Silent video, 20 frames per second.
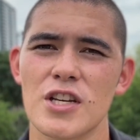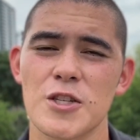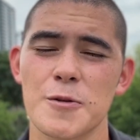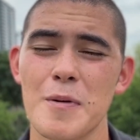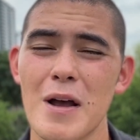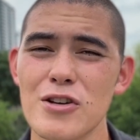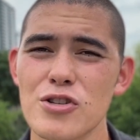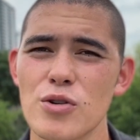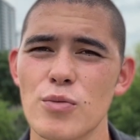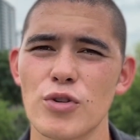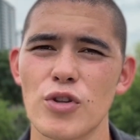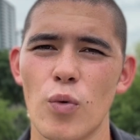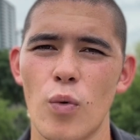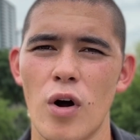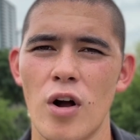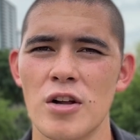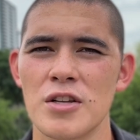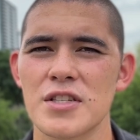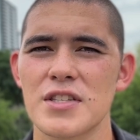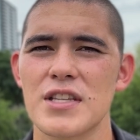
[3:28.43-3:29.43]
especially with the
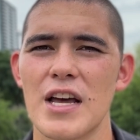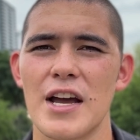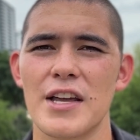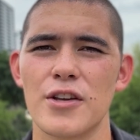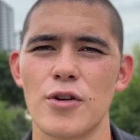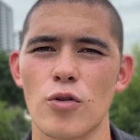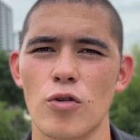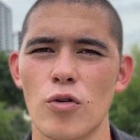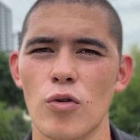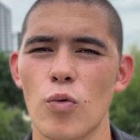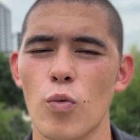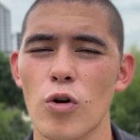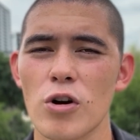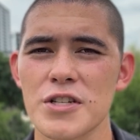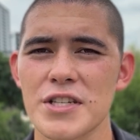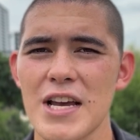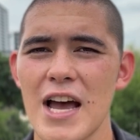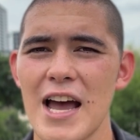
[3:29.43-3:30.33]
ones that you're worse